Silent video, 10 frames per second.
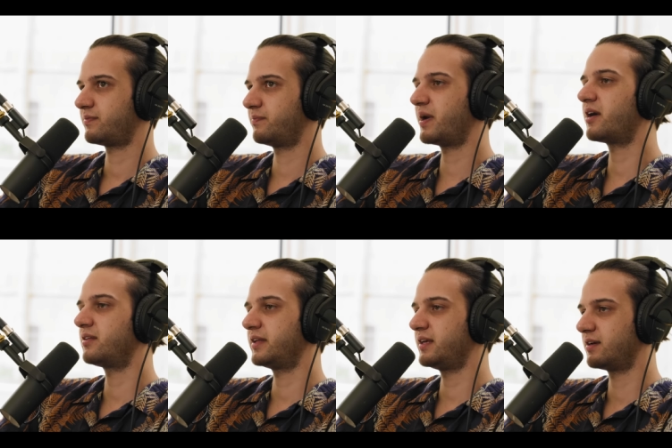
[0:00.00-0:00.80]

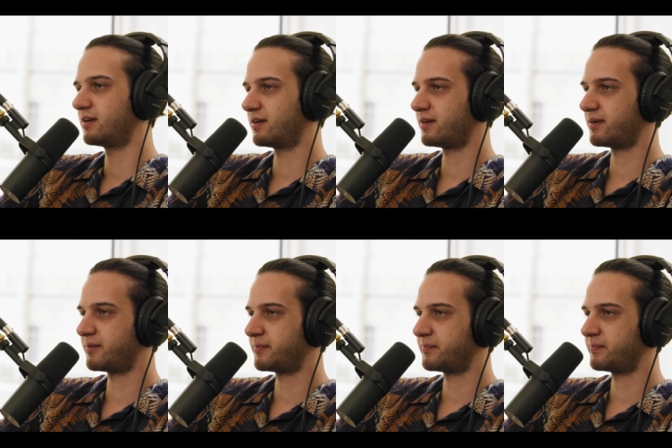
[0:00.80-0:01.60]
Barely.
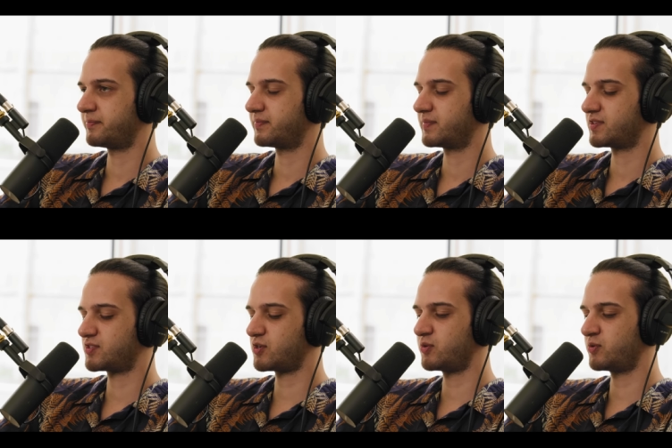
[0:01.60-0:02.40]

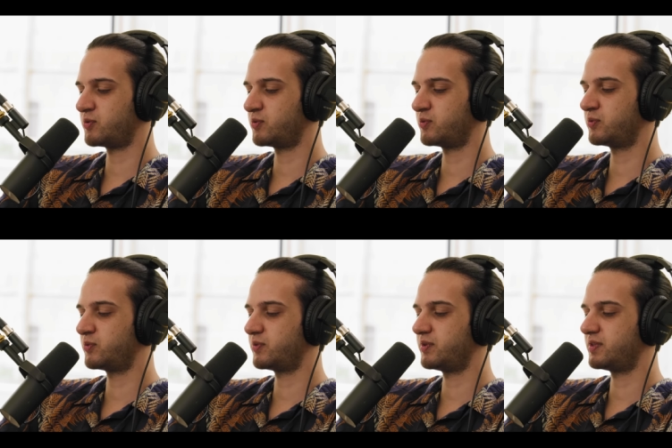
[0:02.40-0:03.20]

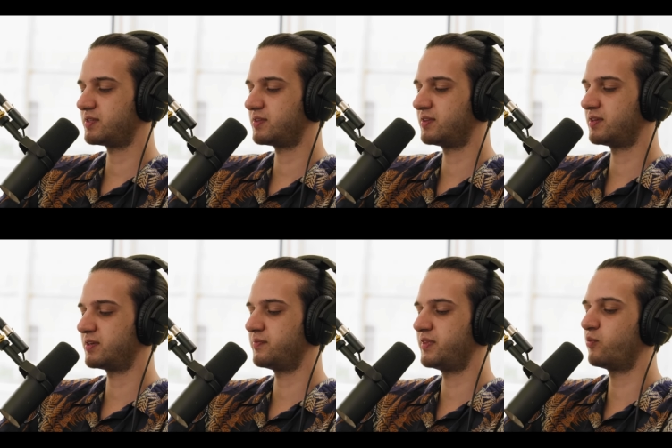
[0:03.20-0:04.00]
so
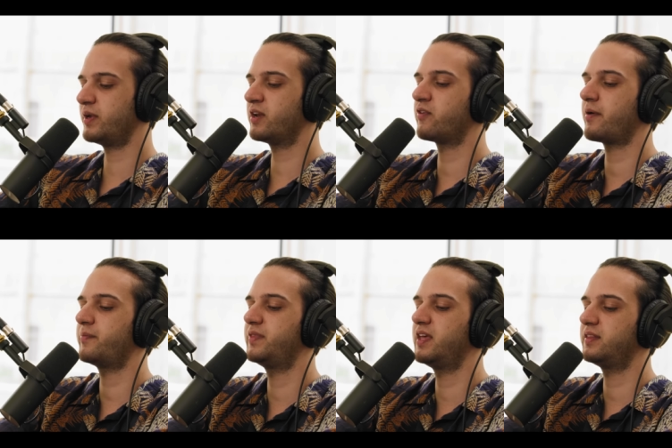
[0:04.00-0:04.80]
the window
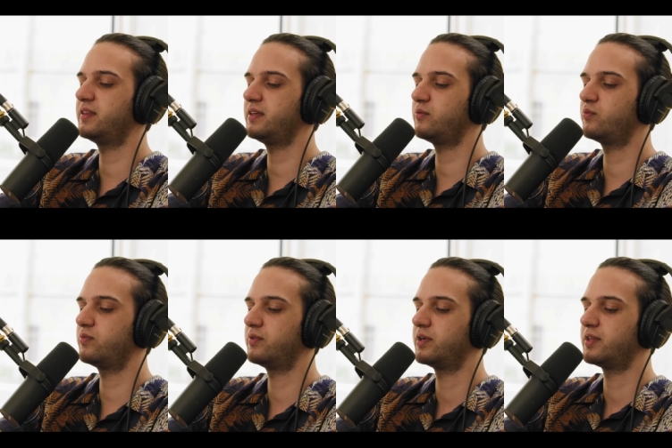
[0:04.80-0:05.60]
up, they
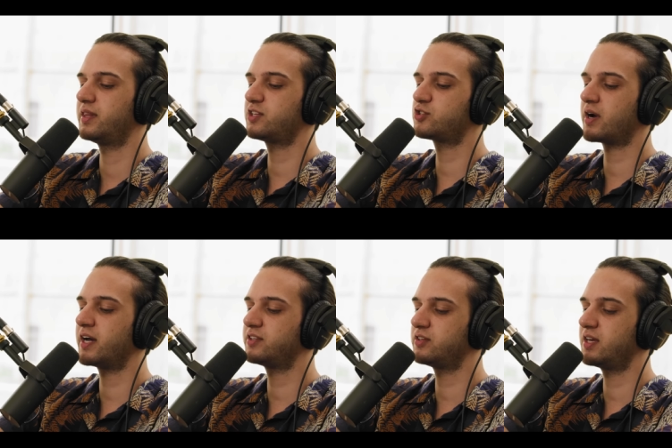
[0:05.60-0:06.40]

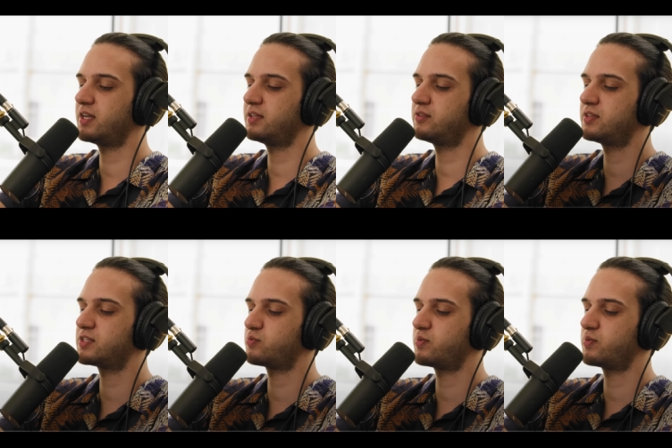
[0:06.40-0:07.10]
tried to get into this.